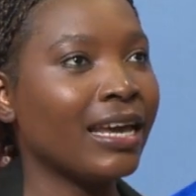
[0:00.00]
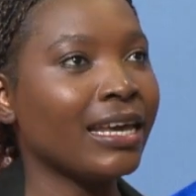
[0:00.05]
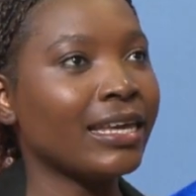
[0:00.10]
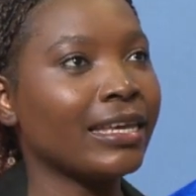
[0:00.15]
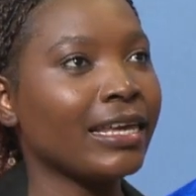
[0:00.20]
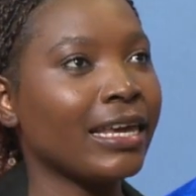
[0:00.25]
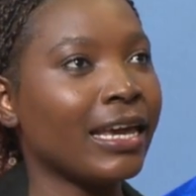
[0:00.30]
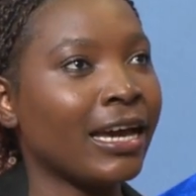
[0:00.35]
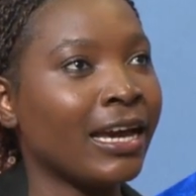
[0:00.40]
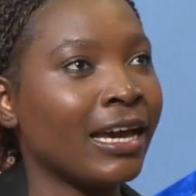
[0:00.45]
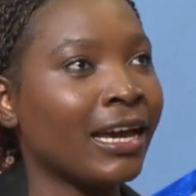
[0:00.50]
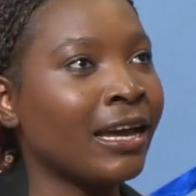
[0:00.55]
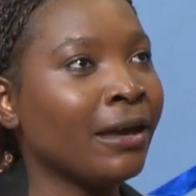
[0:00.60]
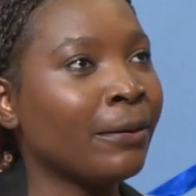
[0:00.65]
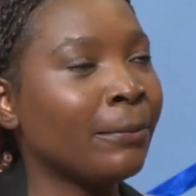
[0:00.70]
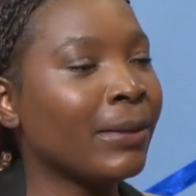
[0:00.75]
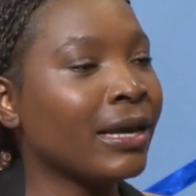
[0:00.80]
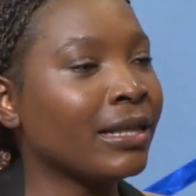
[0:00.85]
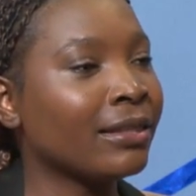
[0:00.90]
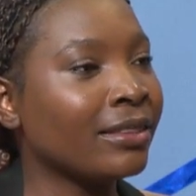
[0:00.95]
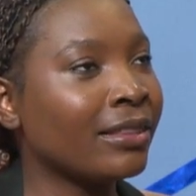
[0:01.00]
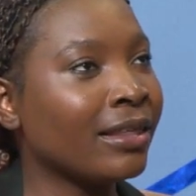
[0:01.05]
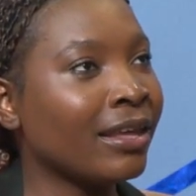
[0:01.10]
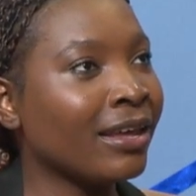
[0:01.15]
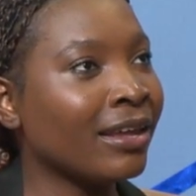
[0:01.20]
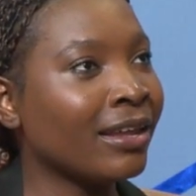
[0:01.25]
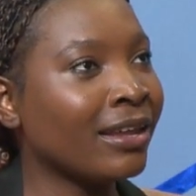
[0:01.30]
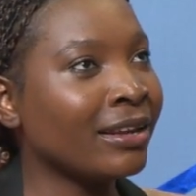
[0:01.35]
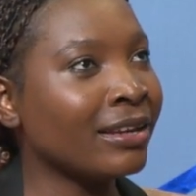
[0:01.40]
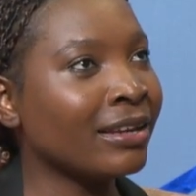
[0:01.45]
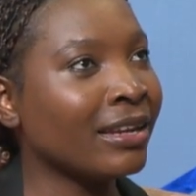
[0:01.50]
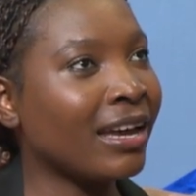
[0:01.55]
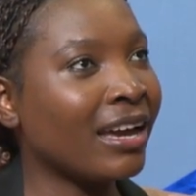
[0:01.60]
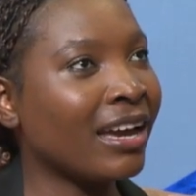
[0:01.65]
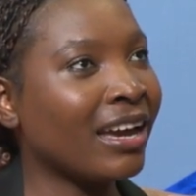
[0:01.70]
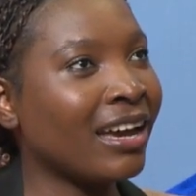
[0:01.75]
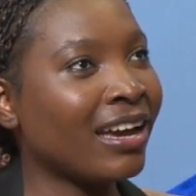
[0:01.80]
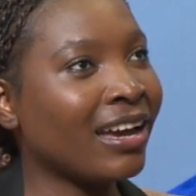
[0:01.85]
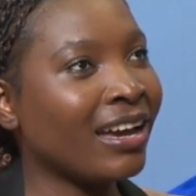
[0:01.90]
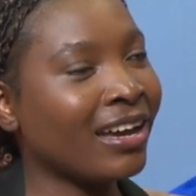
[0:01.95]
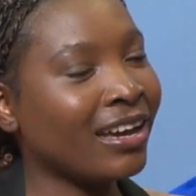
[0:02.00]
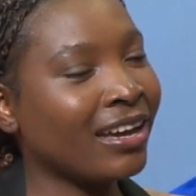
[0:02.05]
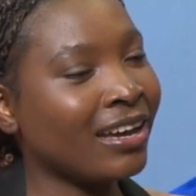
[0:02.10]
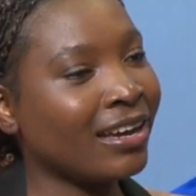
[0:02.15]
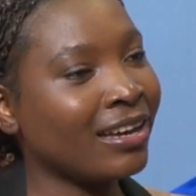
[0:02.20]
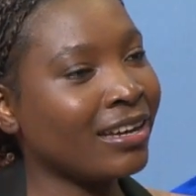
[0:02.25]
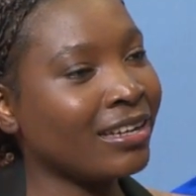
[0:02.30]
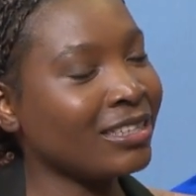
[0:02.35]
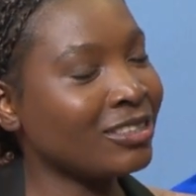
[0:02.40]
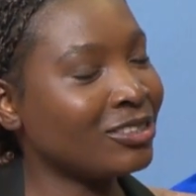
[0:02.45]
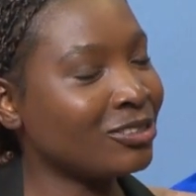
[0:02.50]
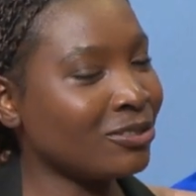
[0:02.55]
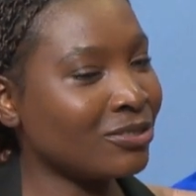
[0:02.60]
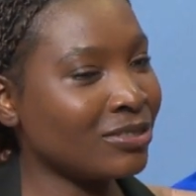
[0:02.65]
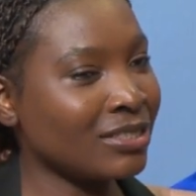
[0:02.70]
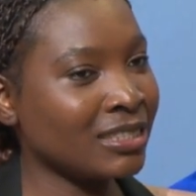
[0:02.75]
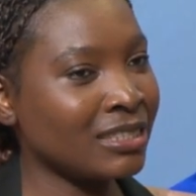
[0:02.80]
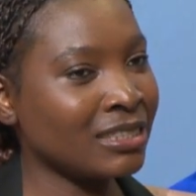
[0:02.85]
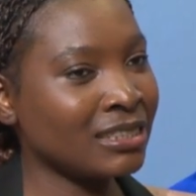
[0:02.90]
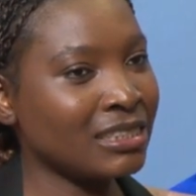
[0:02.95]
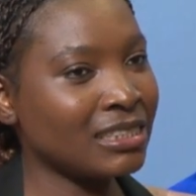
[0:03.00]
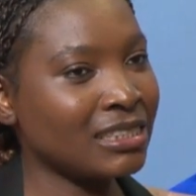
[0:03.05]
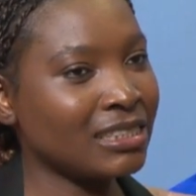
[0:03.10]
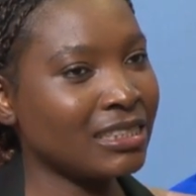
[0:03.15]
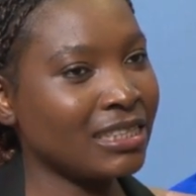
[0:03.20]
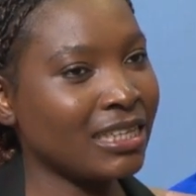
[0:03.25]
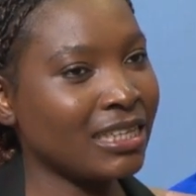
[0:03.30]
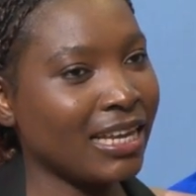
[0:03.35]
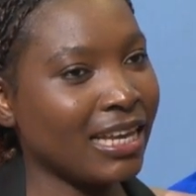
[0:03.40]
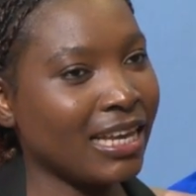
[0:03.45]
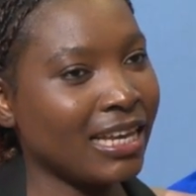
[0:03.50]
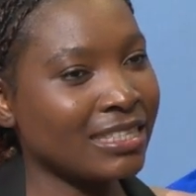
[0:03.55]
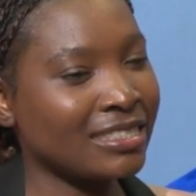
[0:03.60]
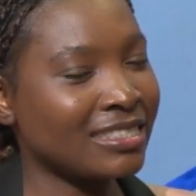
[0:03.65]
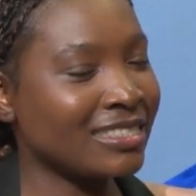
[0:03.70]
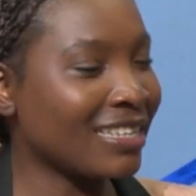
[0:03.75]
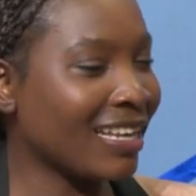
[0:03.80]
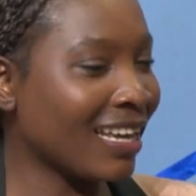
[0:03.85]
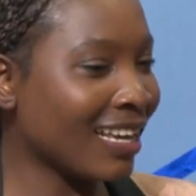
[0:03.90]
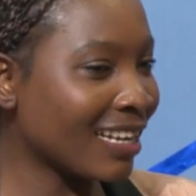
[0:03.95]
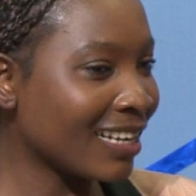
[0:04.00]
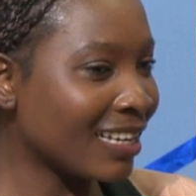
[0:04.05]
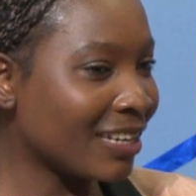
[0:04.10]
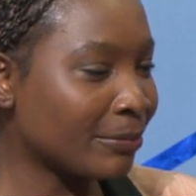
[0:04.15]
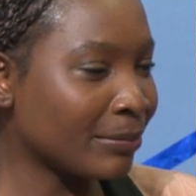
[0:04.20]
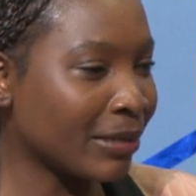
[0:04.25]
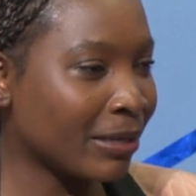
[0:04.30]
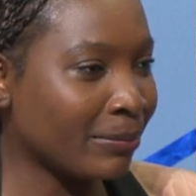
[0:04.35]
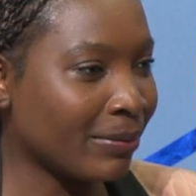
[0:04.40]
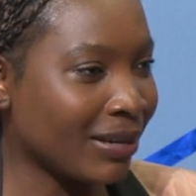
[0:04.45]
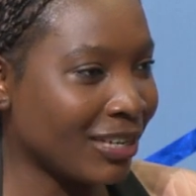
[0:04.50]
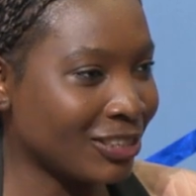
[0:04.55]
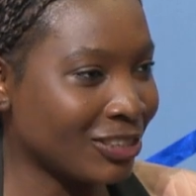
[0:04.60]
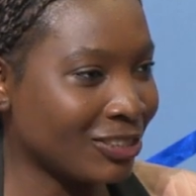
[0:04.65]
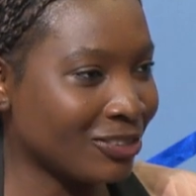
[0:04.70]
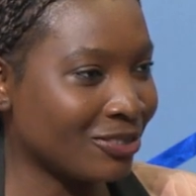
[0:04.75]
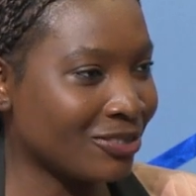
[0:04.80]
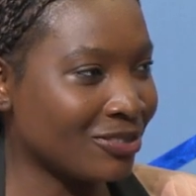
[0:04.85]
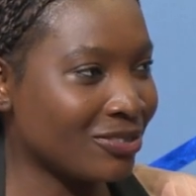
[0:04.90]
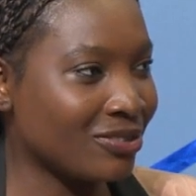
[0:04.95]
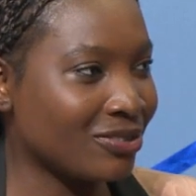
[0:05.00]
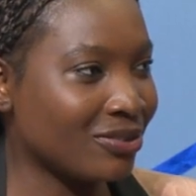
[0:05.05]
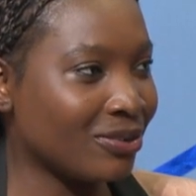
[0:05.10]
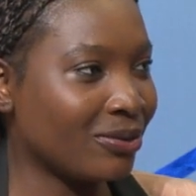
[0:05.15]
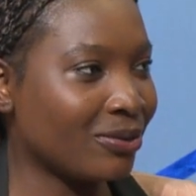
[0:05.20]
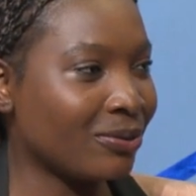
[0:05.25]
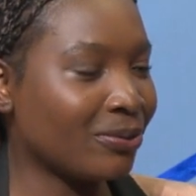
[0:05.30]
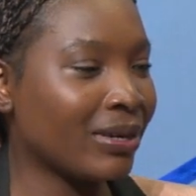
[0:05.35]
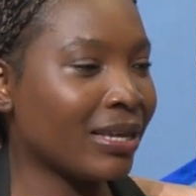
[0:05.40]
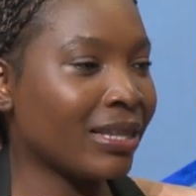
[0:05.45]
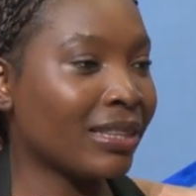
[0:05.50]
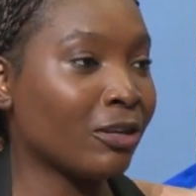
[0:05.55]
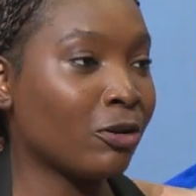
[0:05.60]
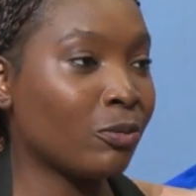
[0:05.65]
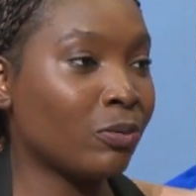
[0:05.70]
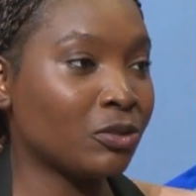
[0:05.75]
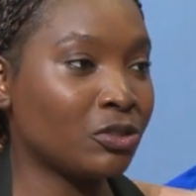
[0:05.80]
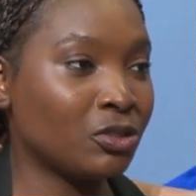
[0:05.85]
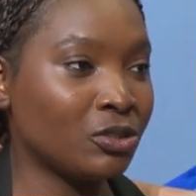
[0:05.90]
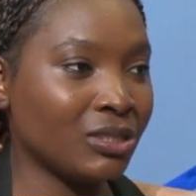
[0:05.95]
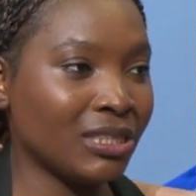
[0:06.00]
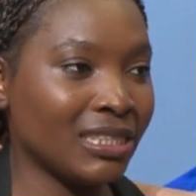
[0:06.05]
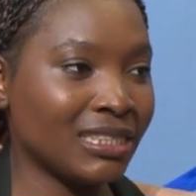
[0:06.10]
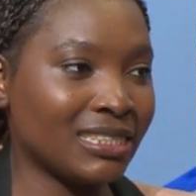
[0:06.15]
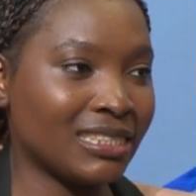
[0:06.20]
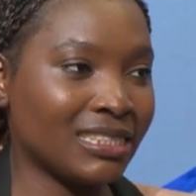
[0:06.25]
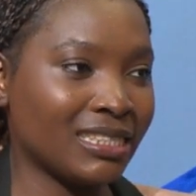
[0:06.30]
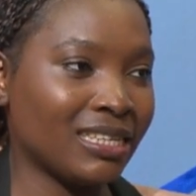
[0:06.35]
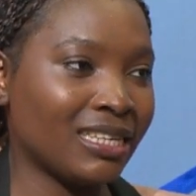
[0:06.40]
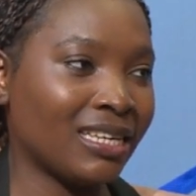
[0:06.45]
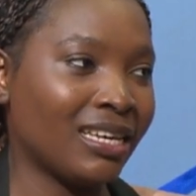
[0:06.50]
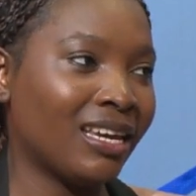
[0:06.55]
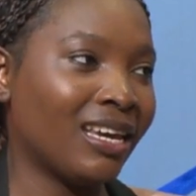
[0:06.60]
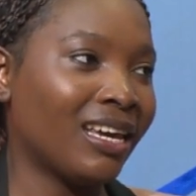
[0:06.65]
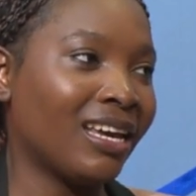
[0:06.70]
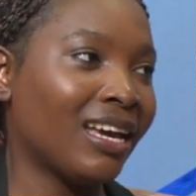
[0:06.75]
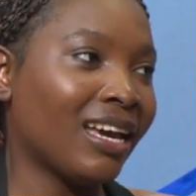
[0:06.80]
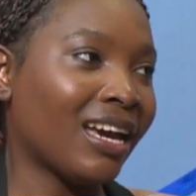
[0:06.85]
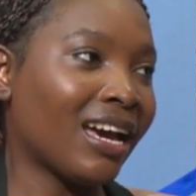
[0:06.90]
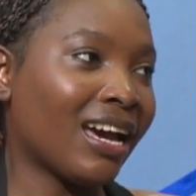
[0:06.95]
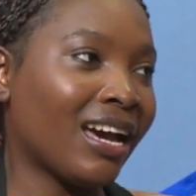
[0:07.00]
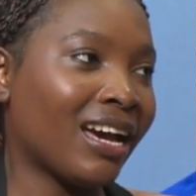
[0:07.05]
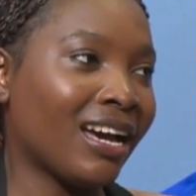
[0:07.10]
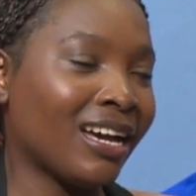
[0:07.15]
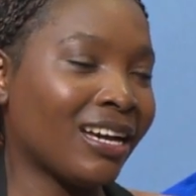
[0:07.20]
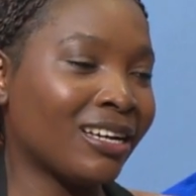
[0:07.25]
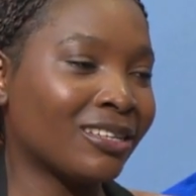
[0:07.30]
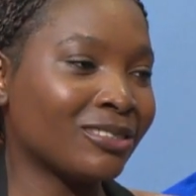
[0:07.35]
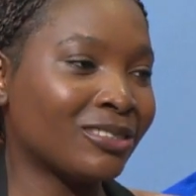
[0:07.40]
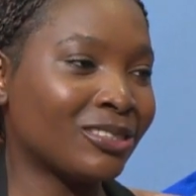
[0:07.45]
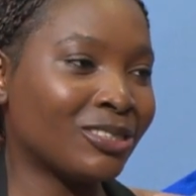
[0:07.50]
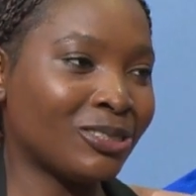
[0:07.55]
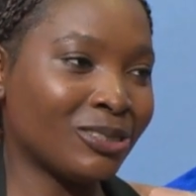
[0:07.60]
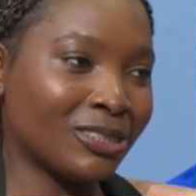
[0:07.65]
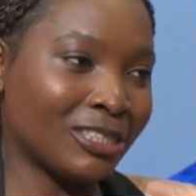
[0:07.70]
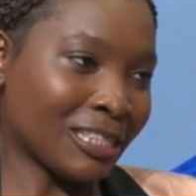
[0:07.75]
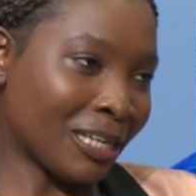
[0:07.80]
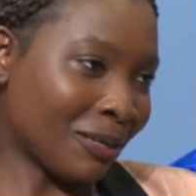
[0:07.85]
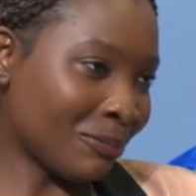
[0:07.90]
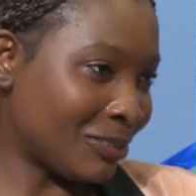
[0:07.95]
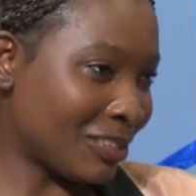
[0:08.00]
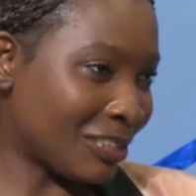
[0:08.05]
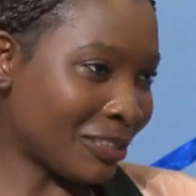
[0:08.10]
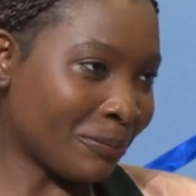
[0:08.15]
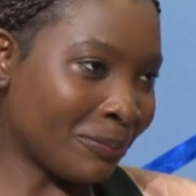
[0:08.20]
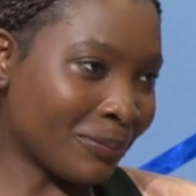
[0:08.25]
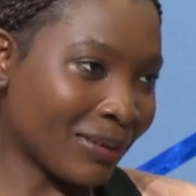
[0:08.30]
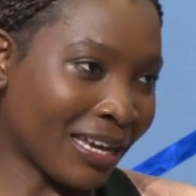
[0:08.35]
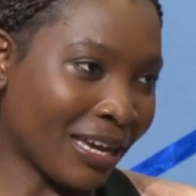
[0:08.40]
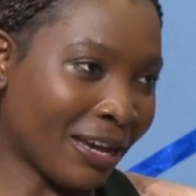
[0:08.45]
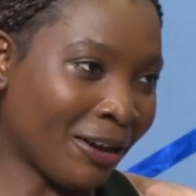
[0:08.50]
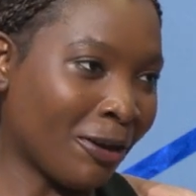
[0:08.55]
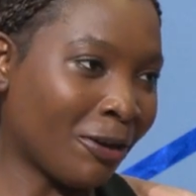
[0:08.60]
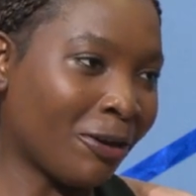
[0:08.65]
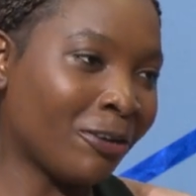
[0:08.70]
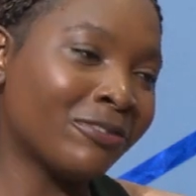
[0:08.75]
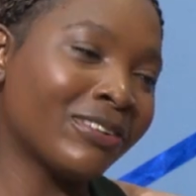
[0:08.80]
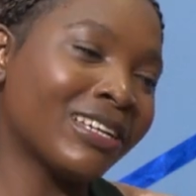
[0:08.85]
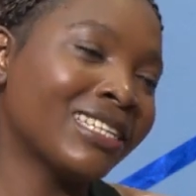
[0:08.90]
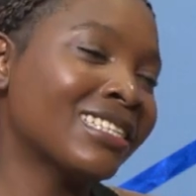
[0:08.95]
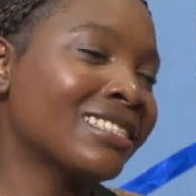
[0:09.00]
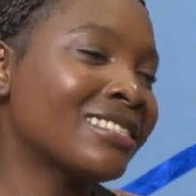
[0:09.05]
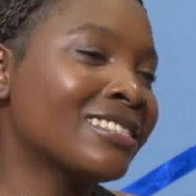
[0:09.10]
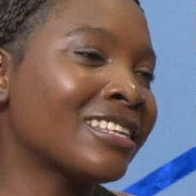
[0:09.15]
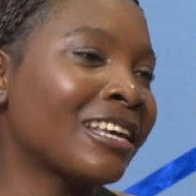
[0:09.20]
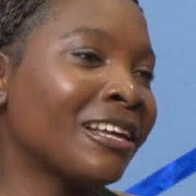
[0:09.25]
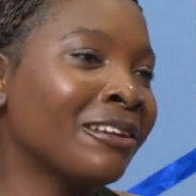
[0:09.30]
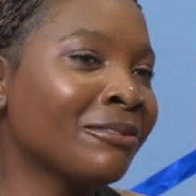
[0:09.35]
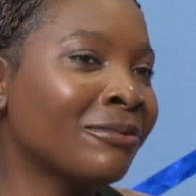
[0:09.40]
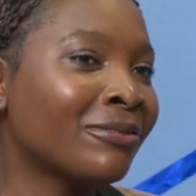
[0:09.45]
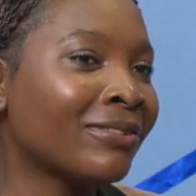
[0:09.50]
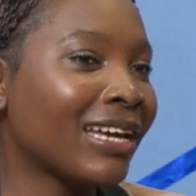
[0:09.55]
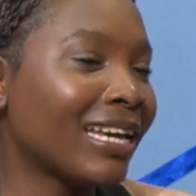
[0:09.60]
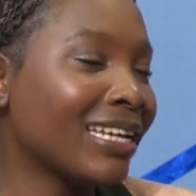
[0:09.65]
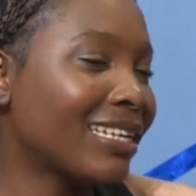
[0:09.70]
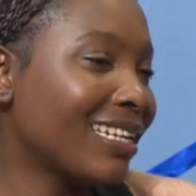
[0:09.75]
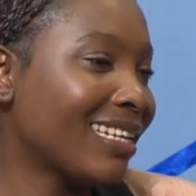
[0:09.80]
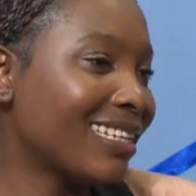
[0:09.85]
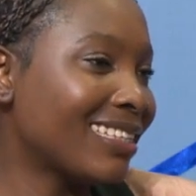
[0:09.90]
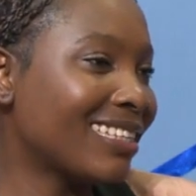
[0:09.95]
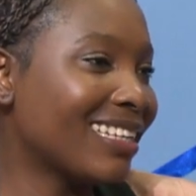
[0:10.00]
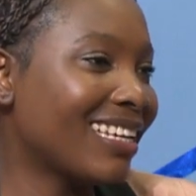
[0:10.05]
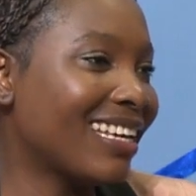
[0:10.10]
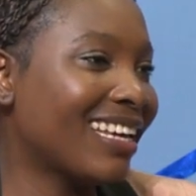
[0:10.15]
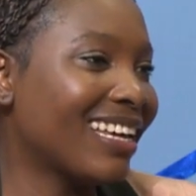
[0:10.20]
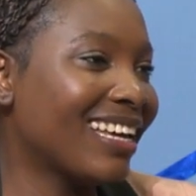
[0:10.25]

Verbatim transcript: Yeah, but then uh, it wasn't exactly my passion. So when the opportunity uh, to jump ship offered itself, I did.